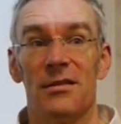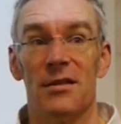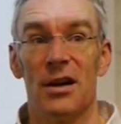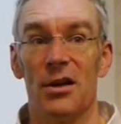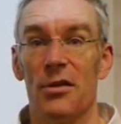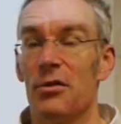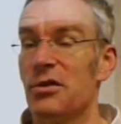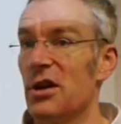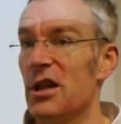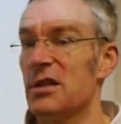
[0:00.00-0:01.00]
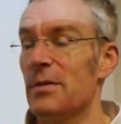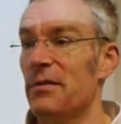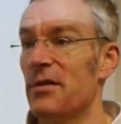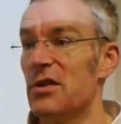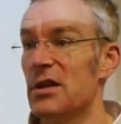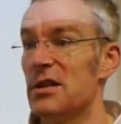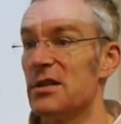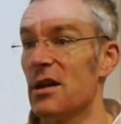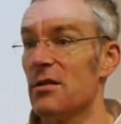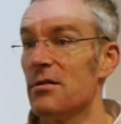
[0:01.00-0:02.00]
I kind of thought it died out about 15 years
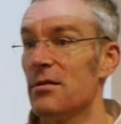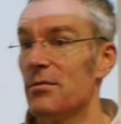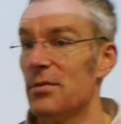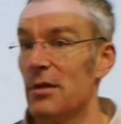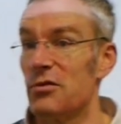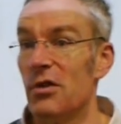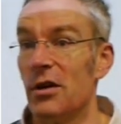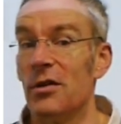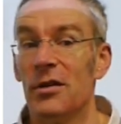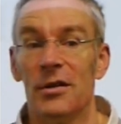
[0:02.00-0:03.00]
ago, but I was wrong.